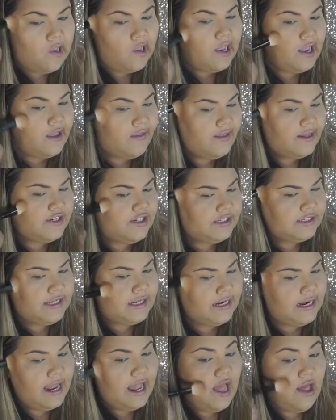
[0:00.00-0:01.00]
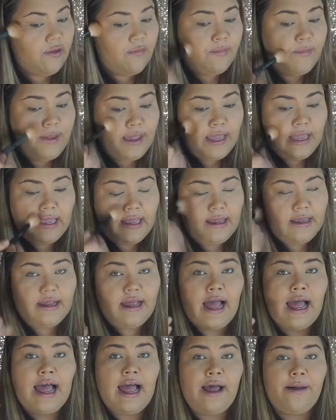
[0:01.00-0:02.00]
And that's just gonna help me
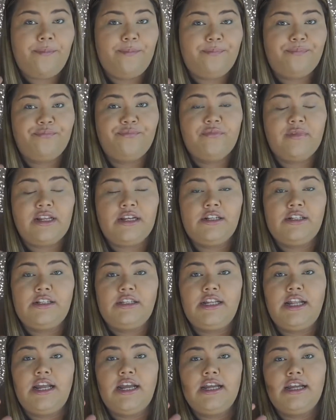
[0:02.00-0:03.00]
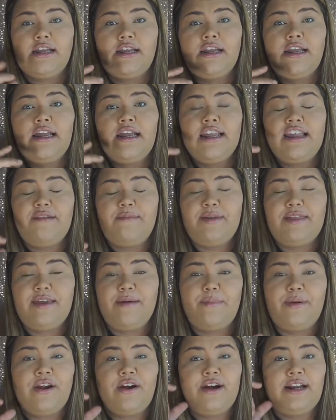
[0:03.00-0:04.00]
give me
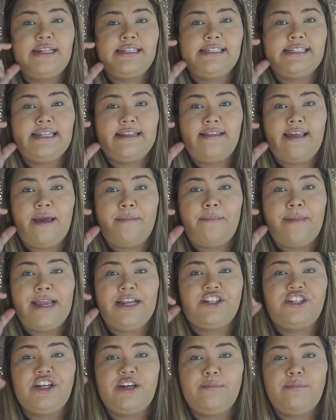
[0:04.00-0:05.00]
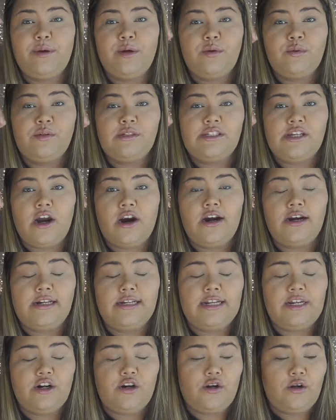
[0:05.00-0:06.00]
the appearance that my cheekbones are a
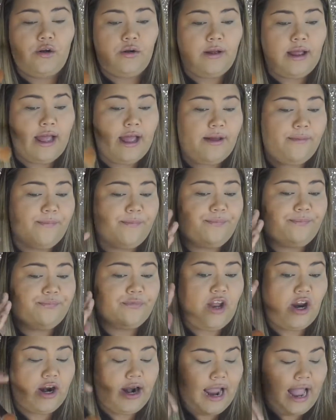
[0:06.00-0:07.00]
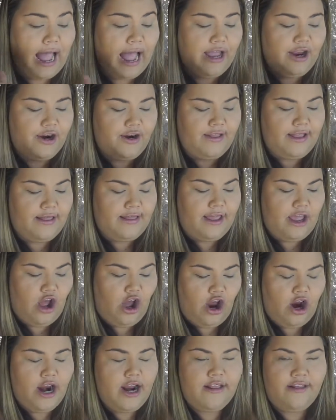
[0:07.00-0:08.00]
little, are higher than they
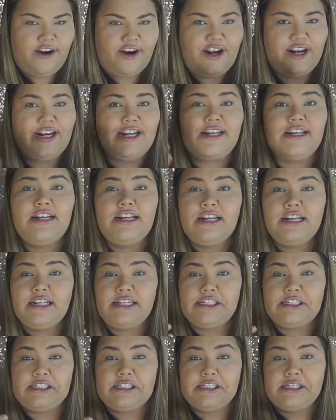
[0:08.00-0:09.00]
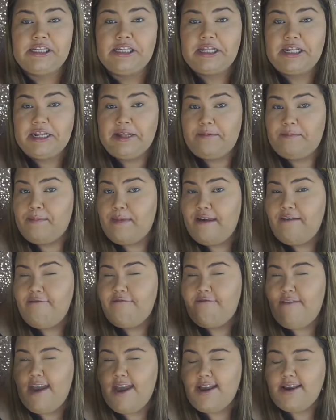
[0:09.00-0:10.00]
are, and they're gonna slim my
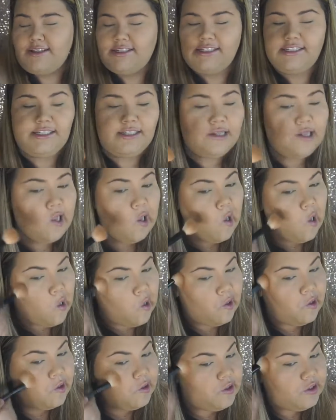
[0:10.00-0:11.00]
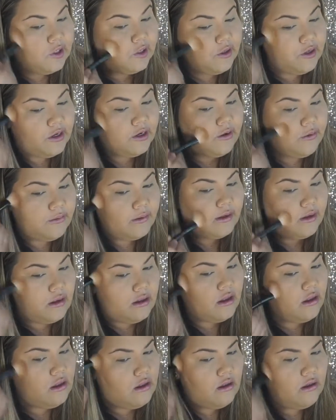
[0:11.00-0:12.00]
face. So here we
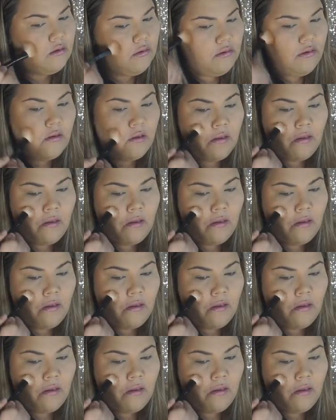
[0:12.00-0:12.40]
go.